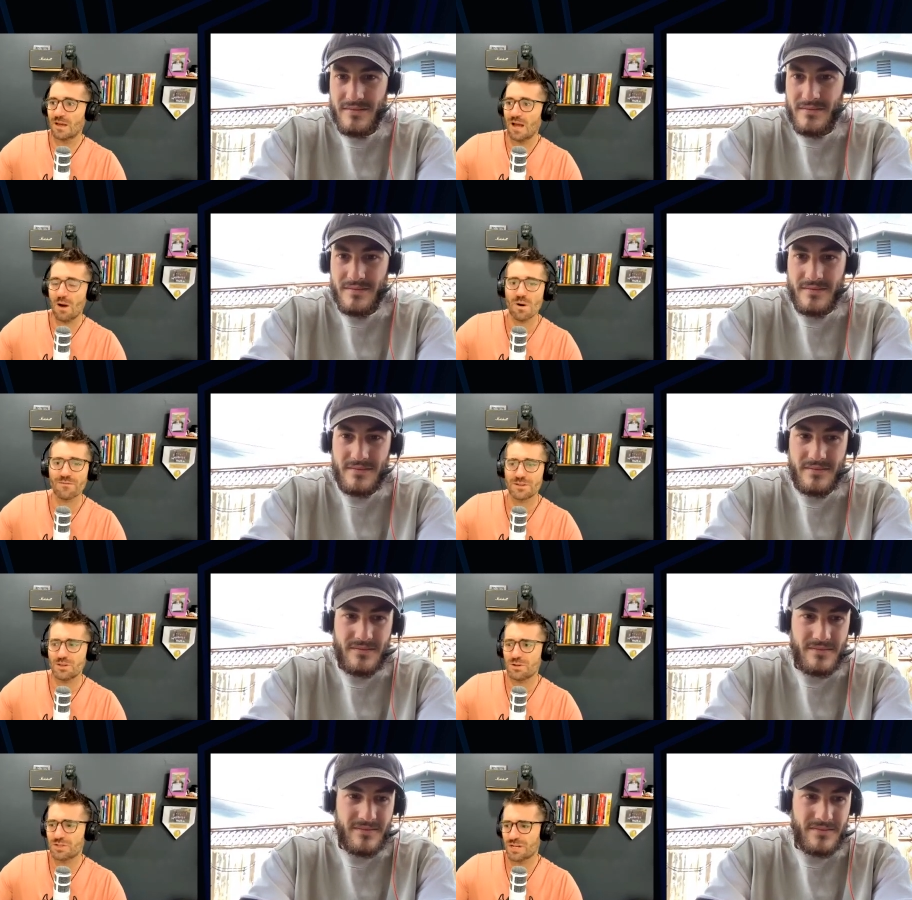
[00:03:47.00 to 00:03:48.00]
Speaker 1: How often do you
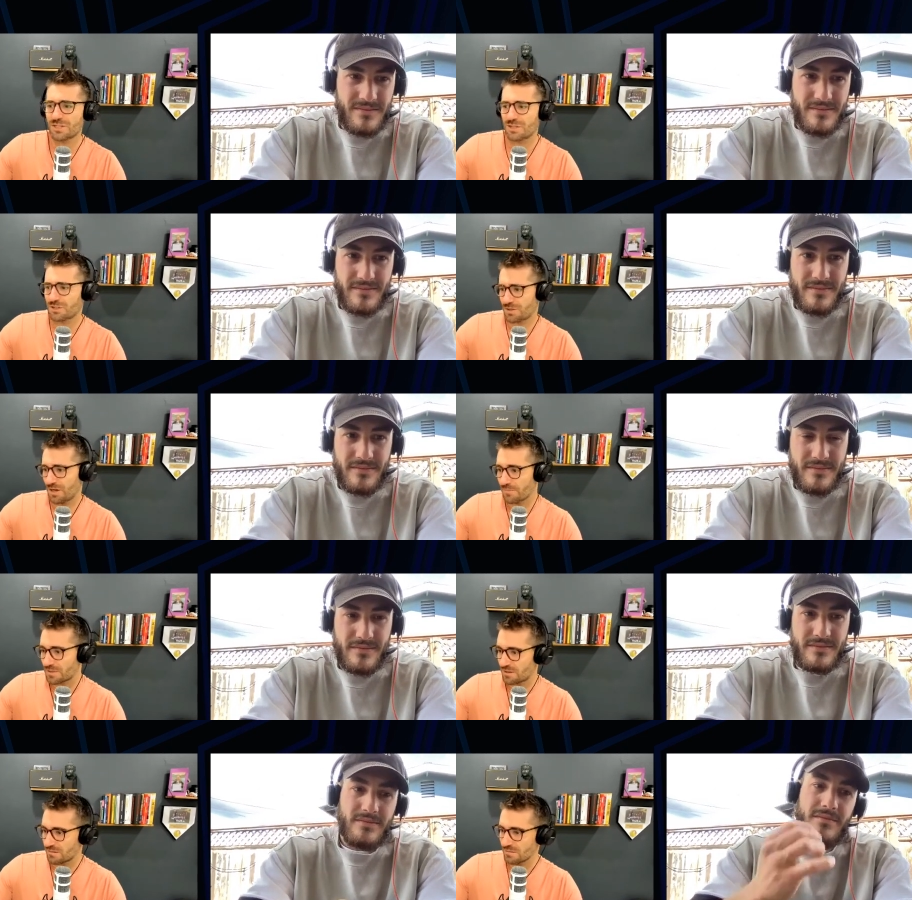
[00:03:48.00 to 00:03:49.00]
adjust your script,
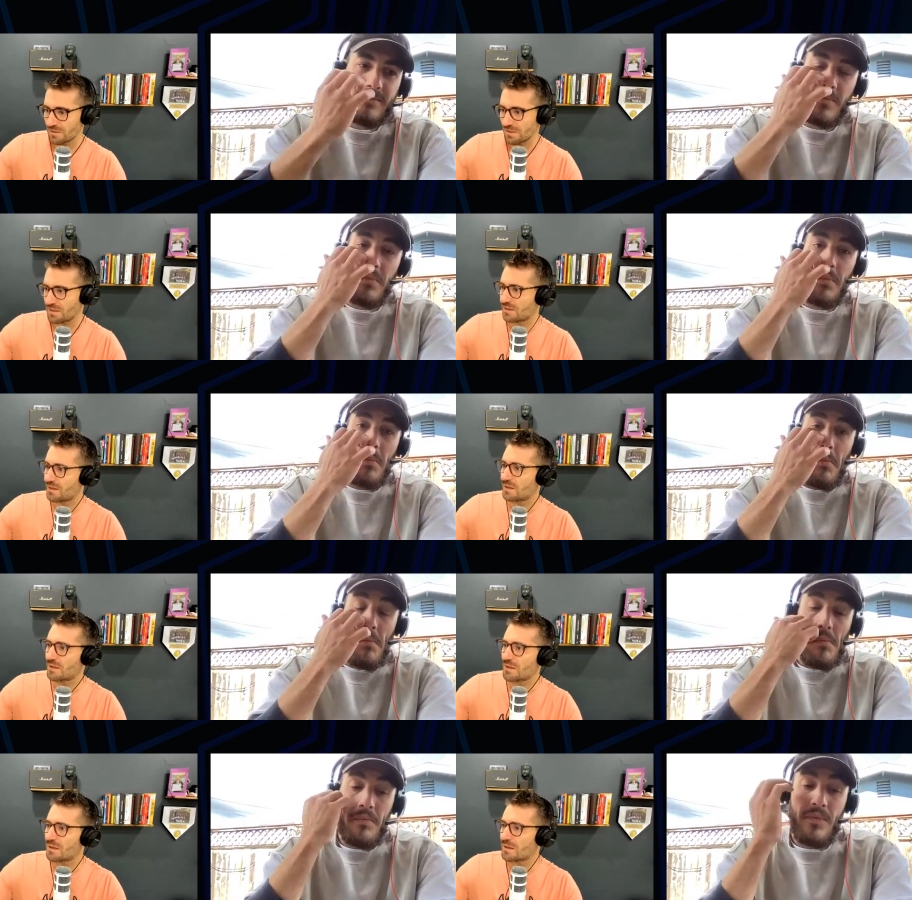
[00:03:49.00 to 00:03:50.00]
Ronen?
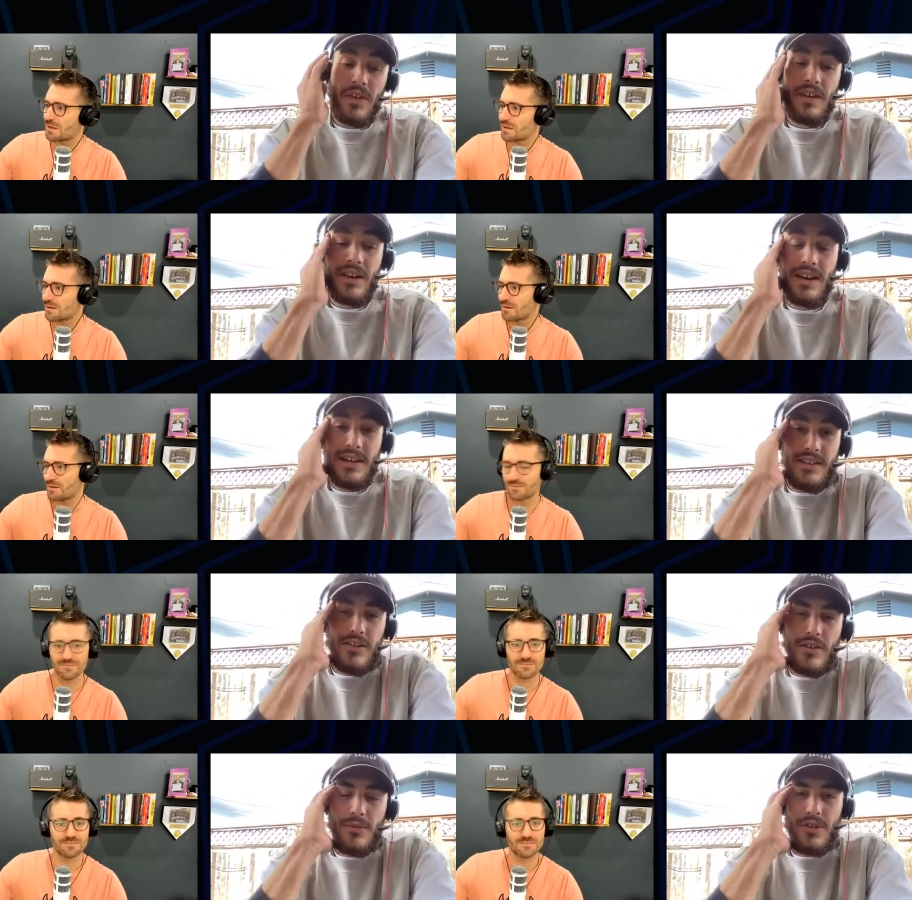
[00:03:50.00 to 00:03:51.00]
Speaker 2: You
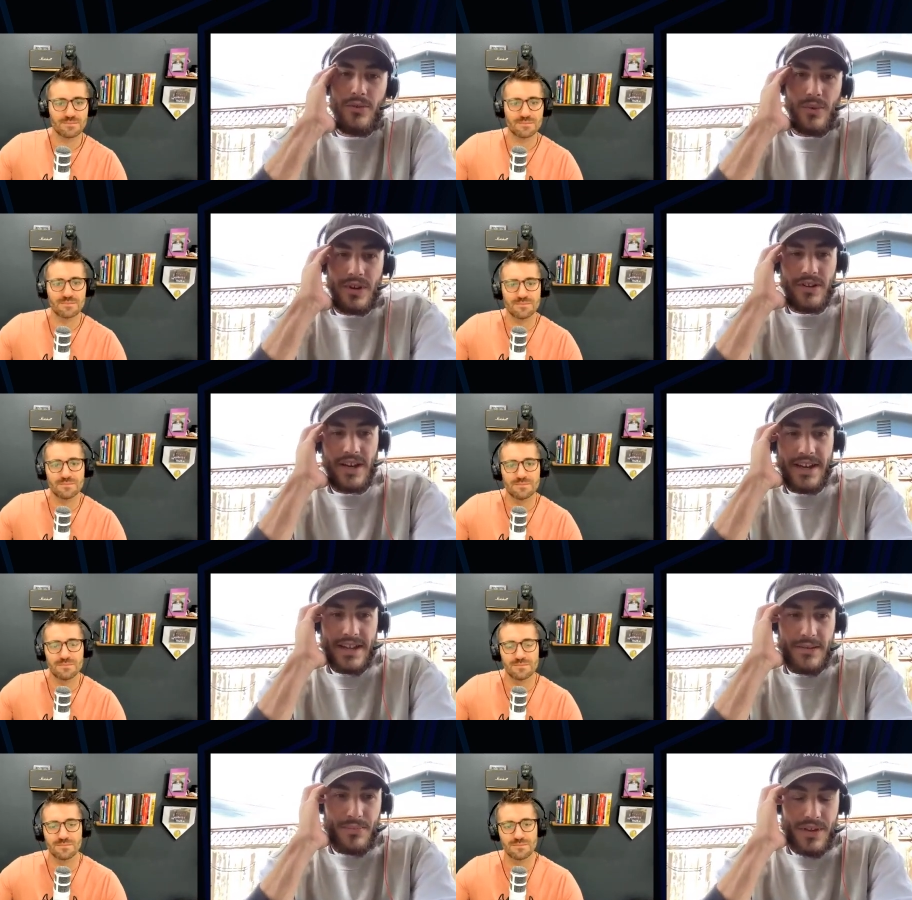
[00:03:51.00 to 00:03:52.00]
know, I'm a little weird.
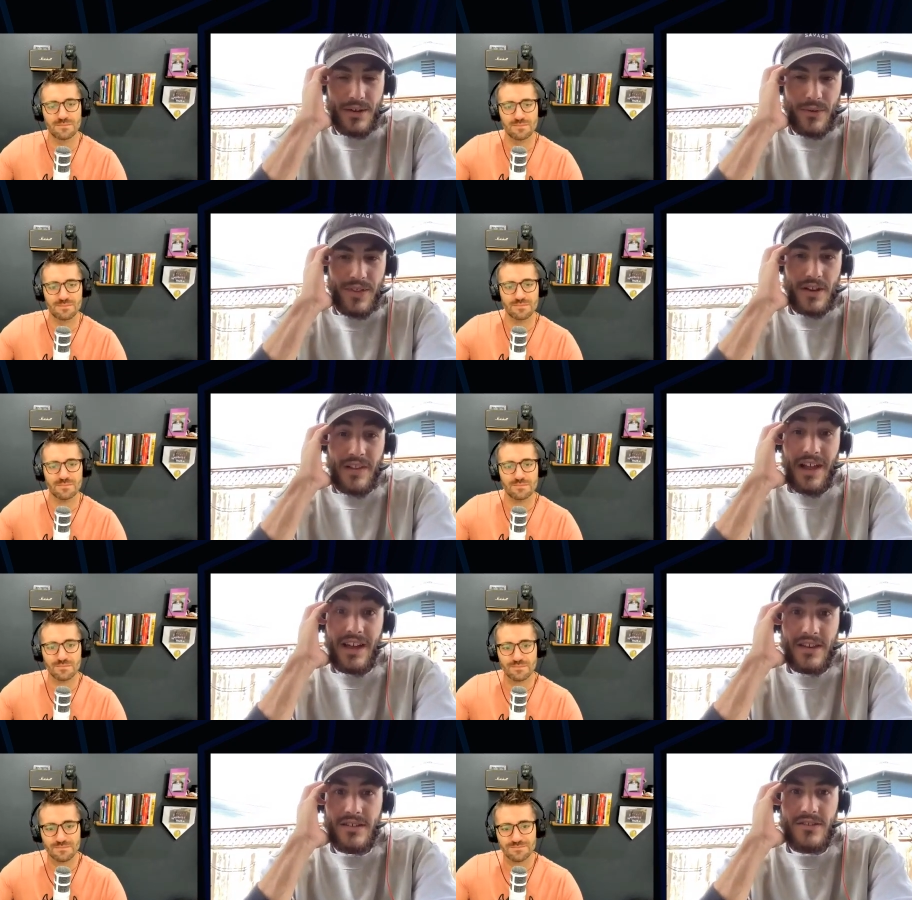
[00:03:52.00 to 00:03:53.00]
I play with it a lot.
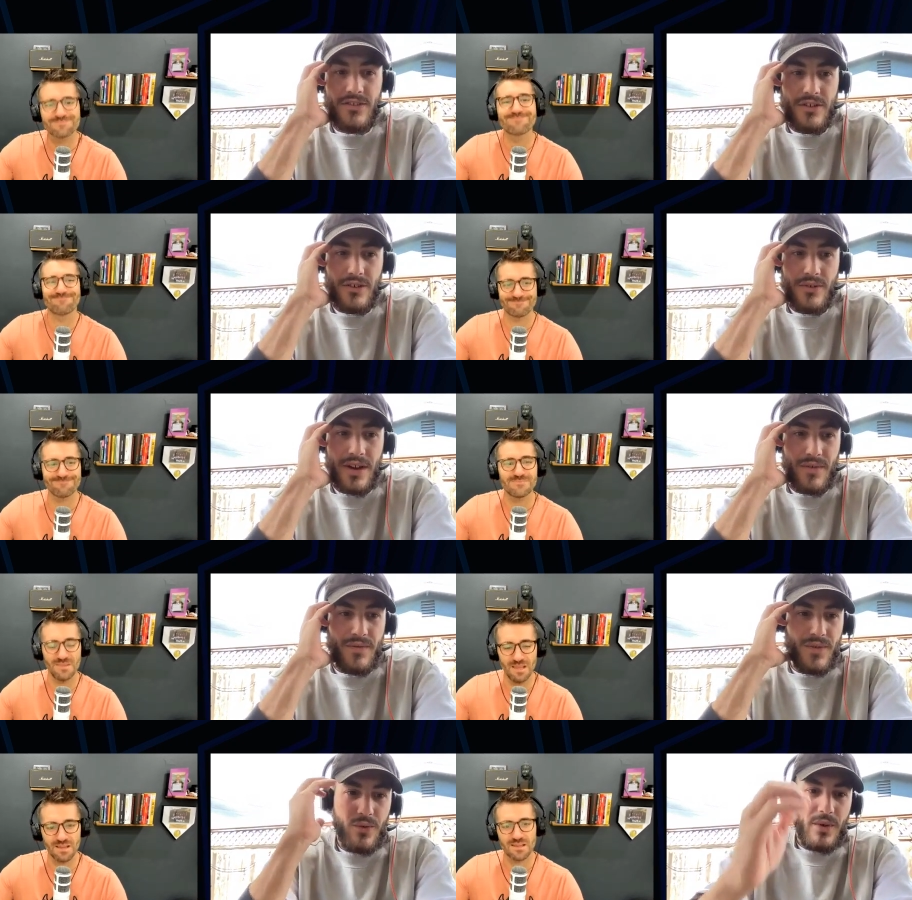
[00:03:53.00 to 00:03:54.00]
So every
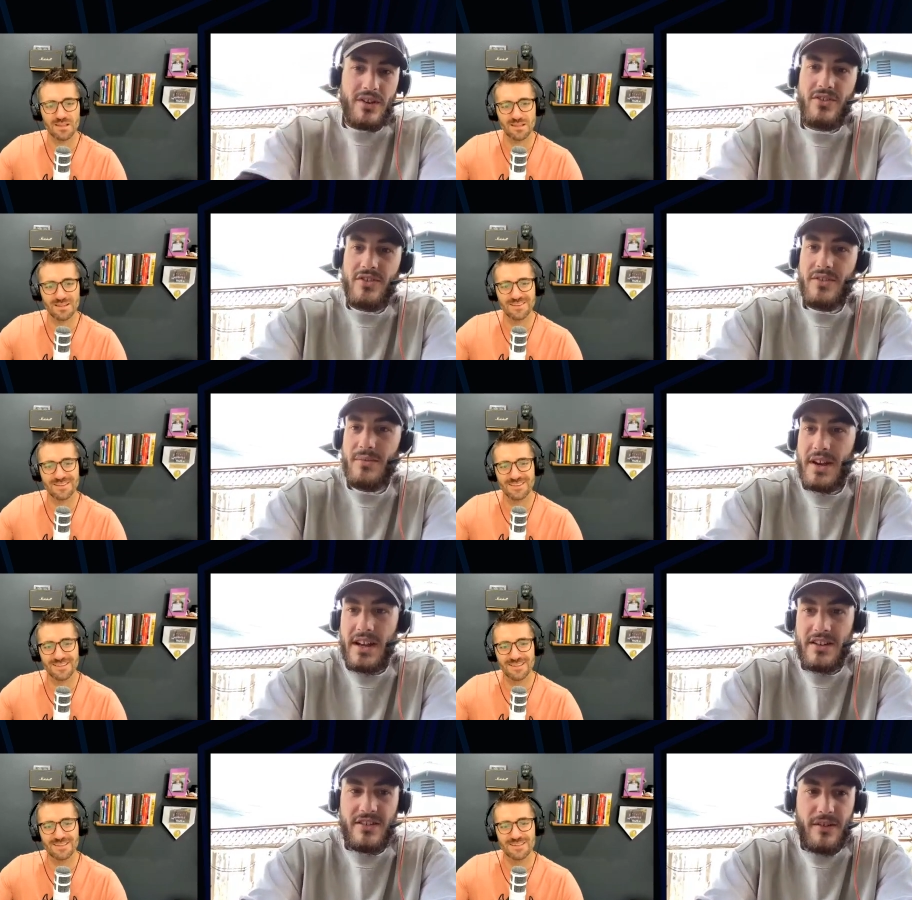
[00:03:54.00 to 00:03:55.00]
few yeah. weeks, kind of
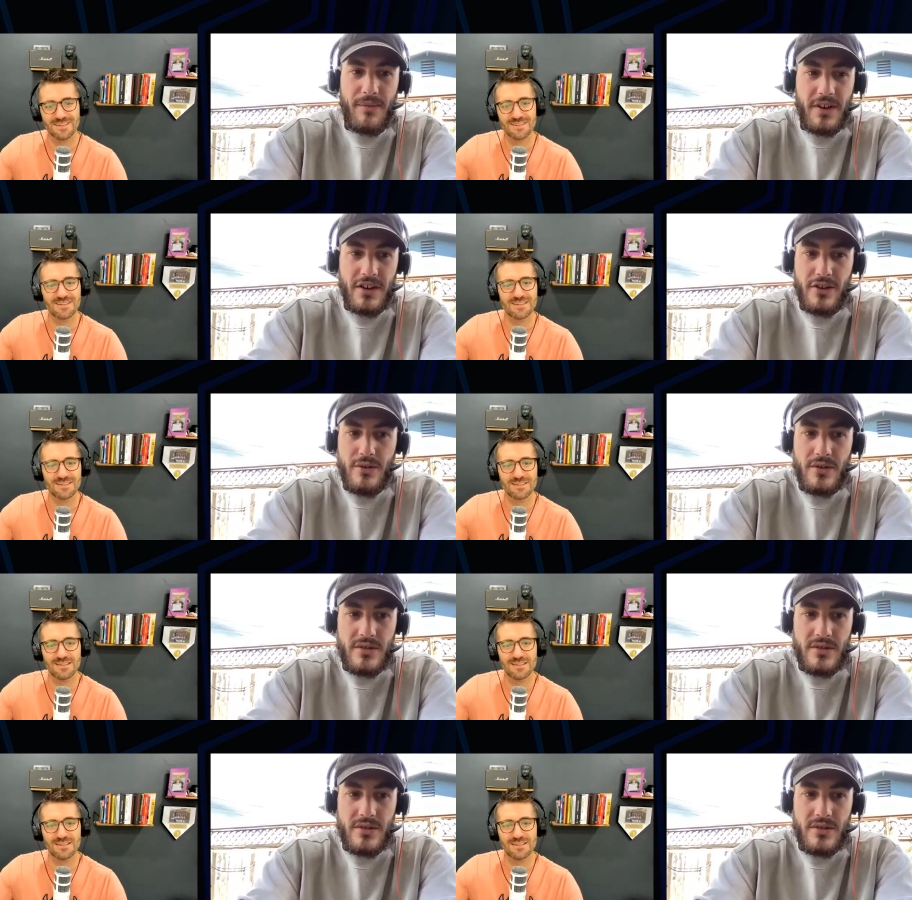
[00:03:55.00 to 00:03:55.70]
onto something new.